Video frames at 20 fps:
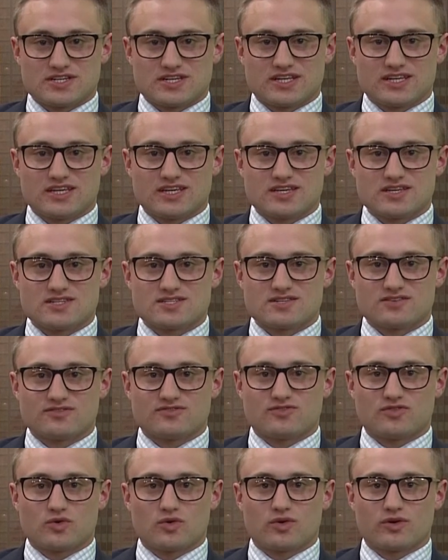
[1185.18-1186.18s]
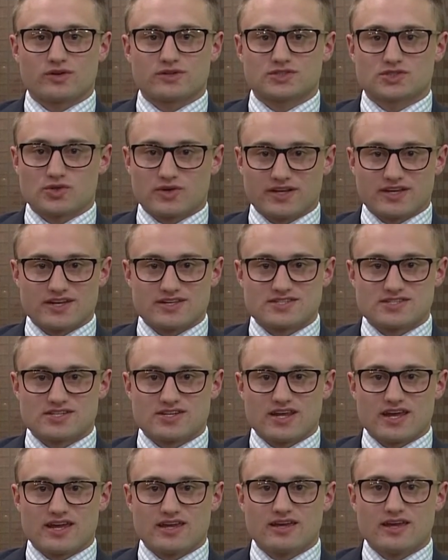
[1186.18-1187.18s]
Nikias for joining us
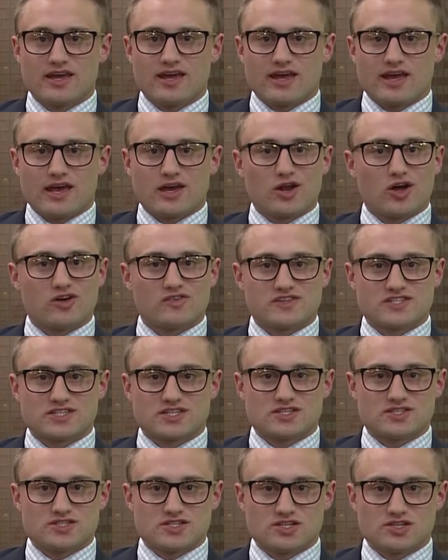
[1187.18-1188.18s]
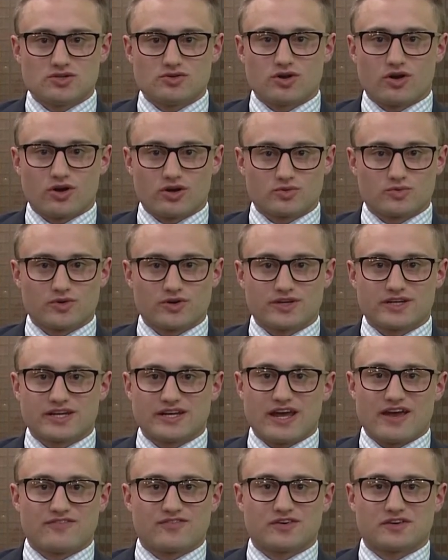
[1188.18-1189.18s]
today and all of his continued hard work and
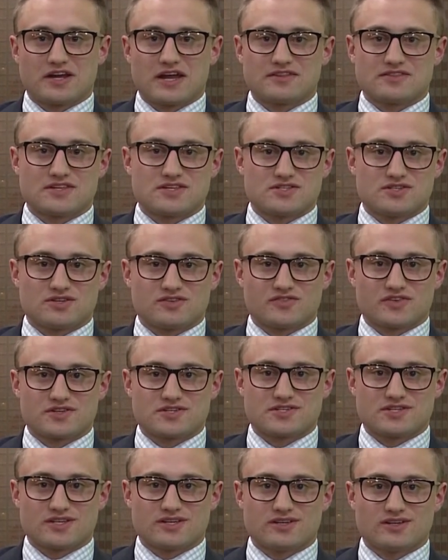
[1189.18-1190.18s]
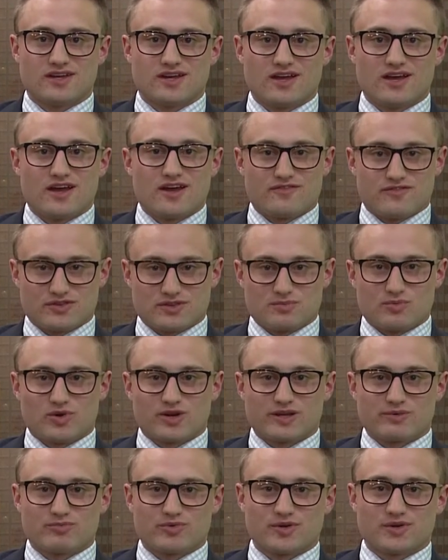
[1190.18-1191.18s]
effort at this university. For the
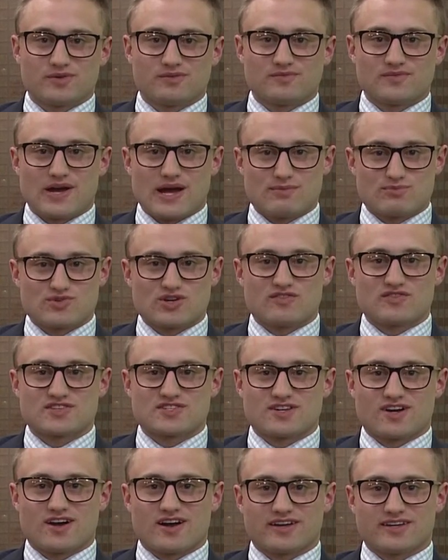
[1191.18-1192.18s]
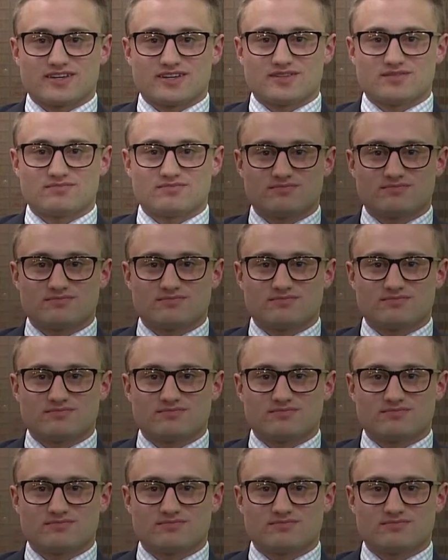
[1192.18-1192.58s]
Morning Brew, I'm Trevor Sochocki.